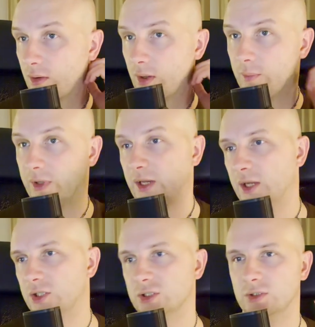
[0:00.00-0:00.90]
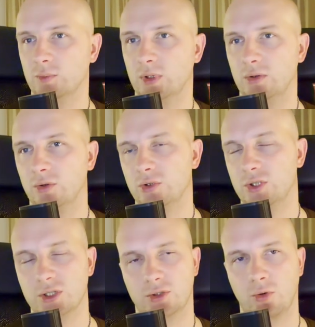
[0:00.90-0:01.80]
application, but not
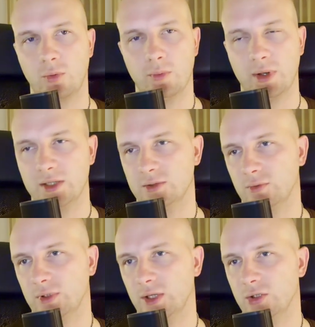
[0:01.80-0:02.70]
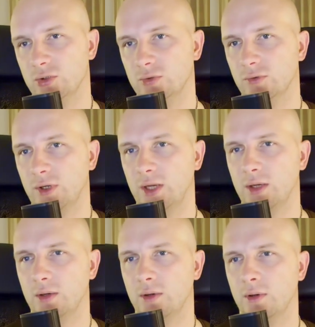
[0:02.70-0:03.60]
just copy paste what I choose
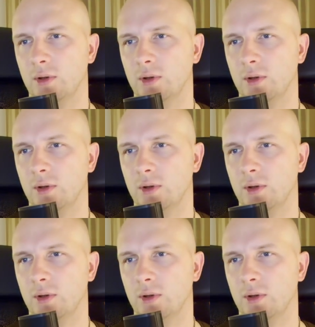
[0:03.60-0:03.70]
here.